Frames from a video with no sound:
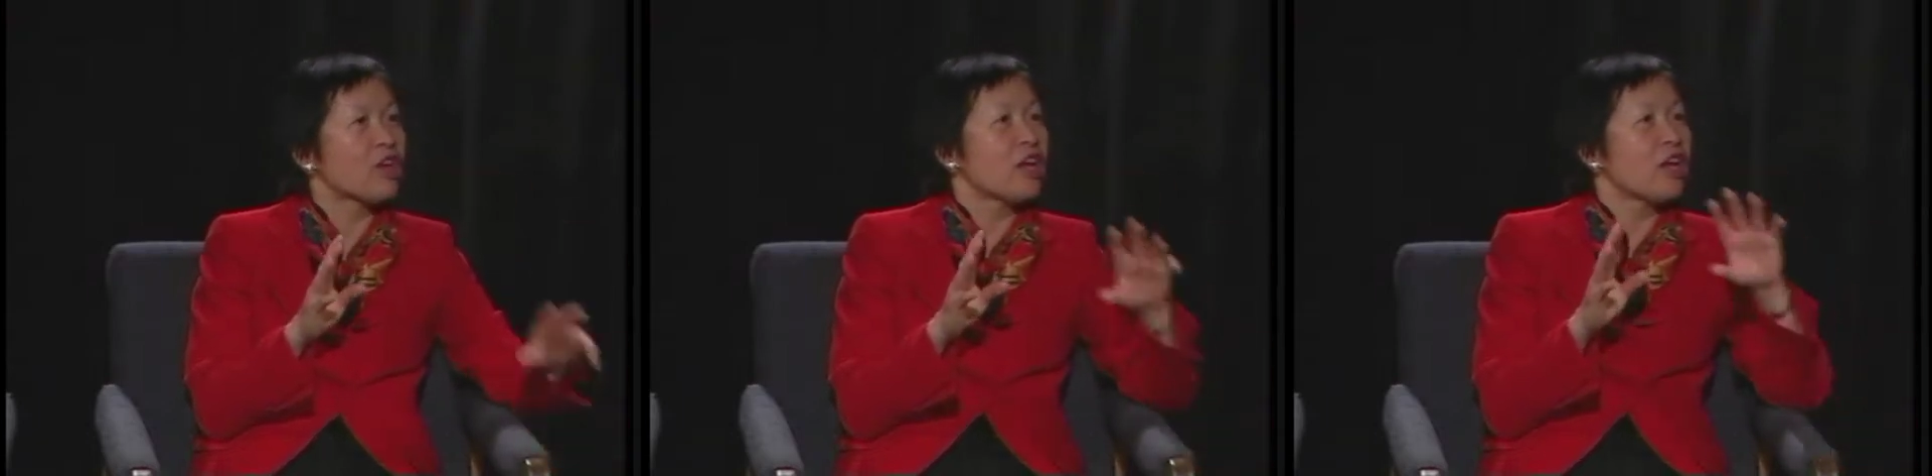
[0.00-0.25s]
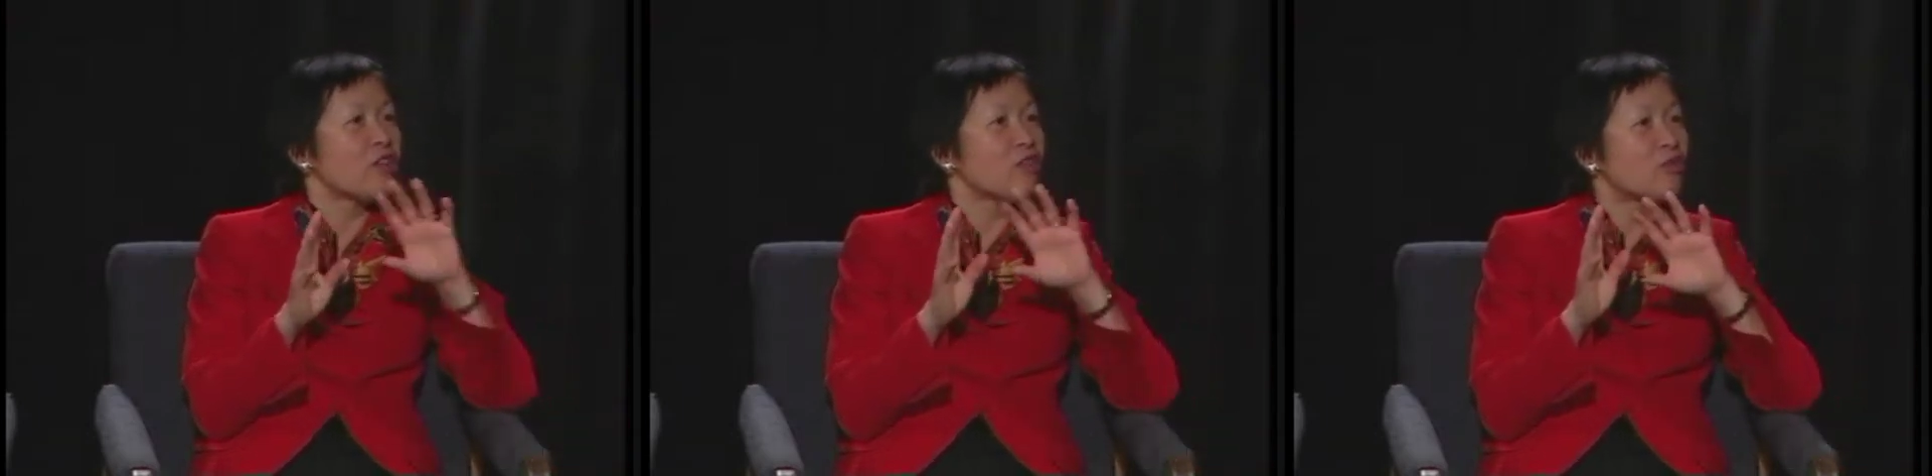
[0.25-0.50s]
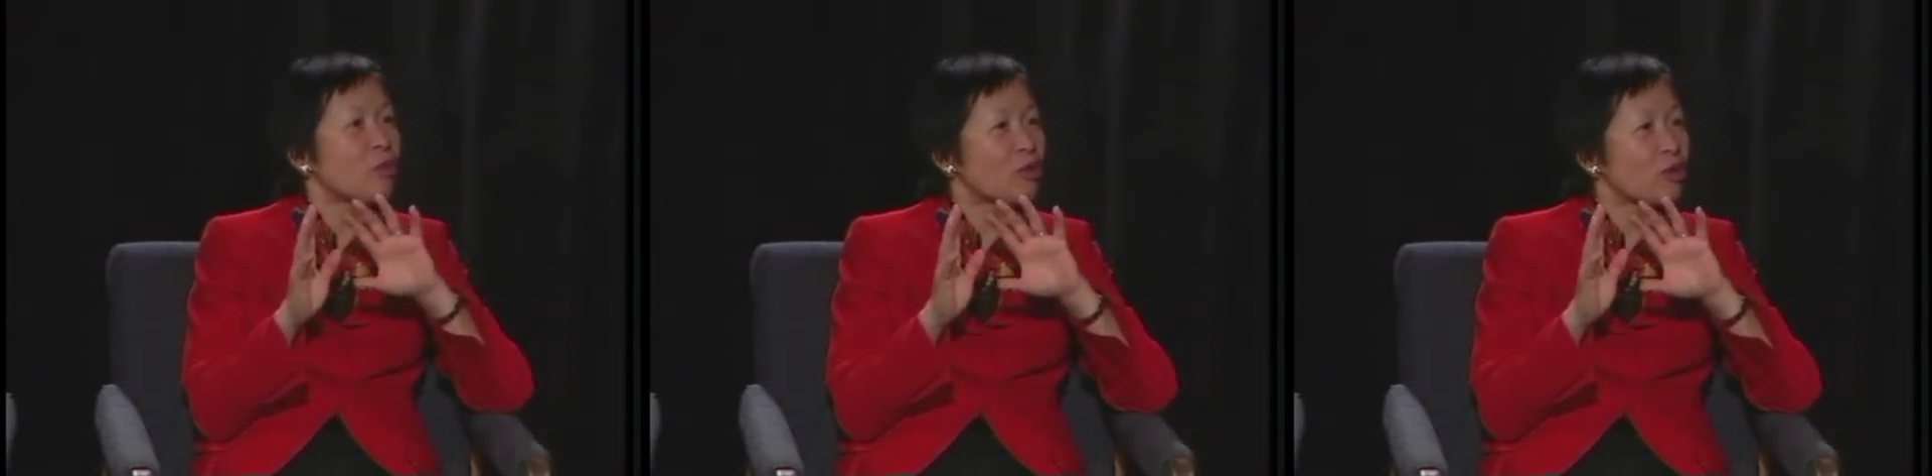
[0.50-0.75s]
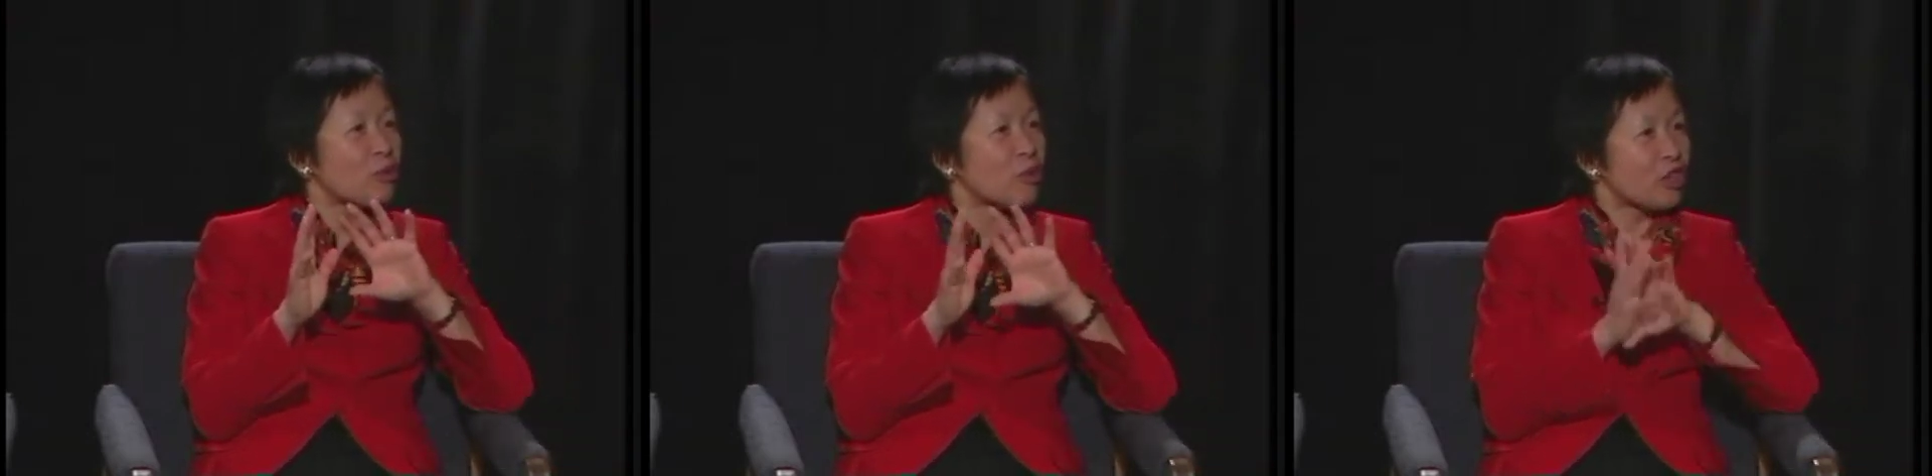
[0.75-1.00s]
and you've already
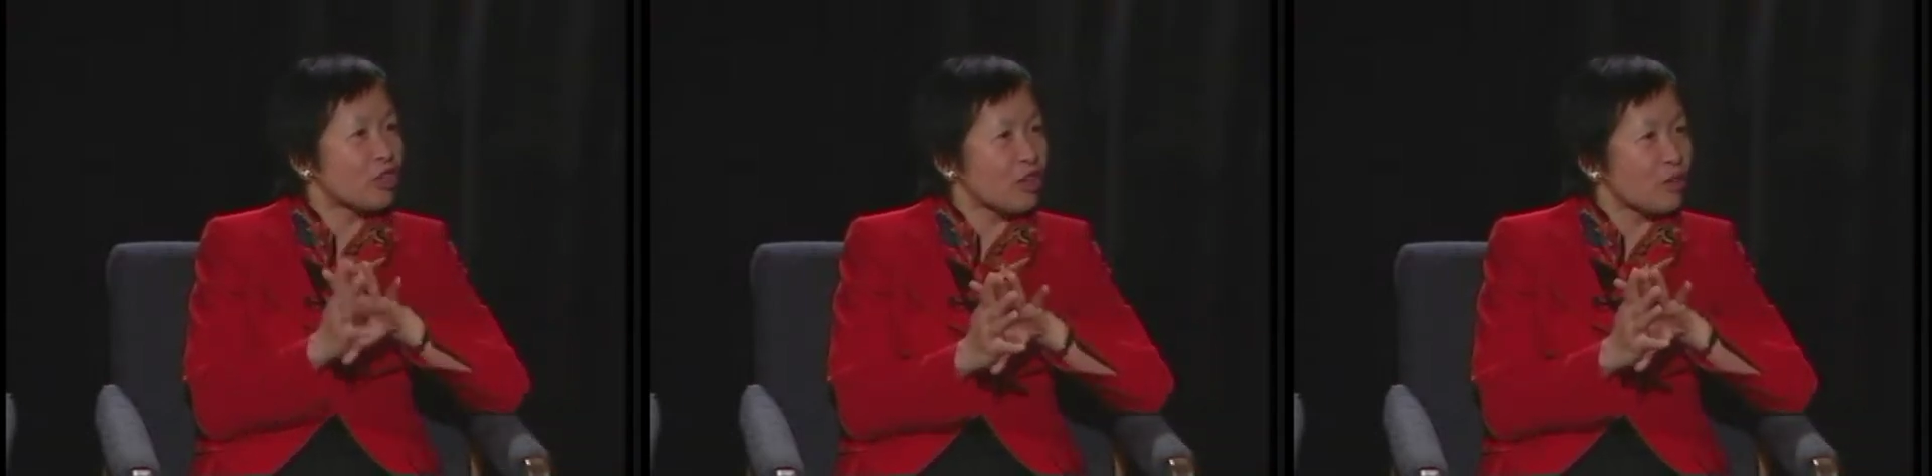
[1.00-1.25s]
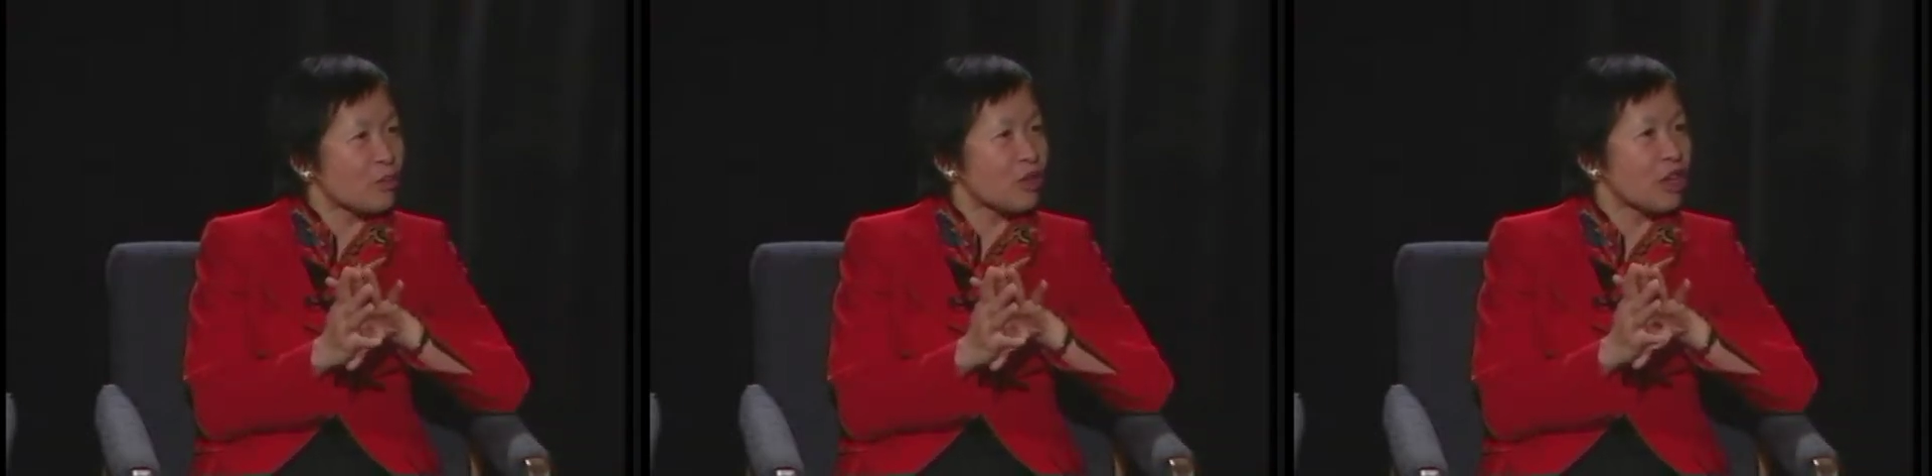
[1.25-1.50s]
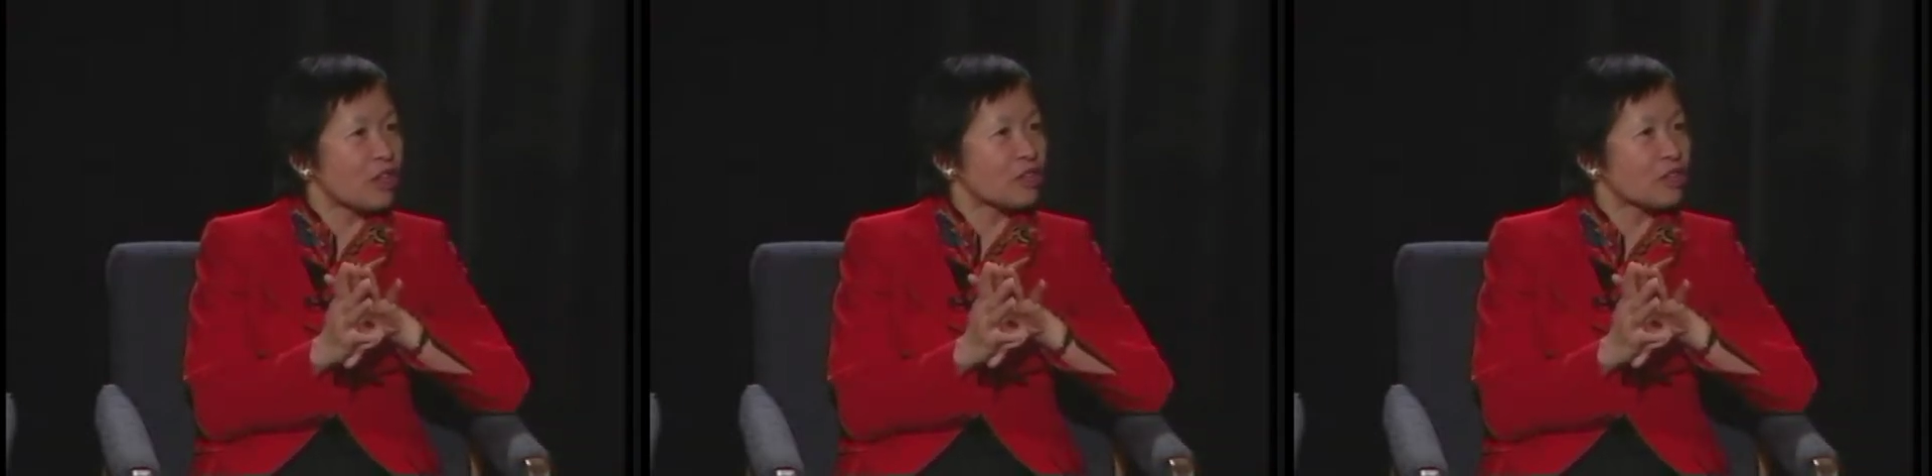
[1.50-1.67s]
put in the implant.